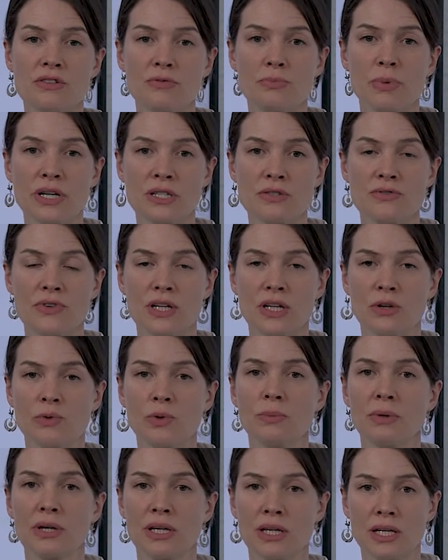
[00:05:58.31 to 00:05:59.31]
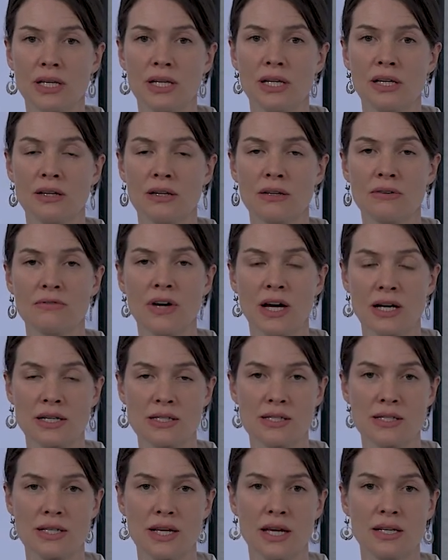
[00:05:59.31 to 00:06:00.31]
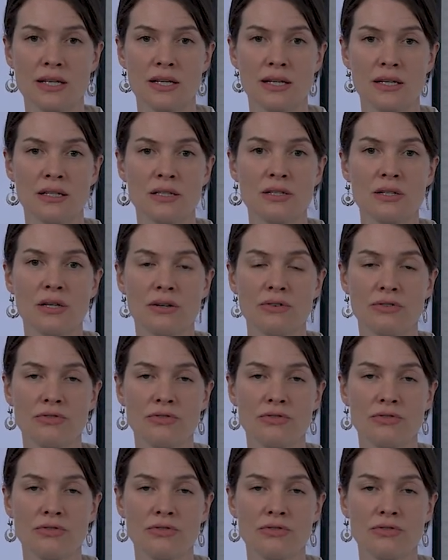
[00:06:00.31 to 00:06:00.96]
of breastfeeding women getting vaccinated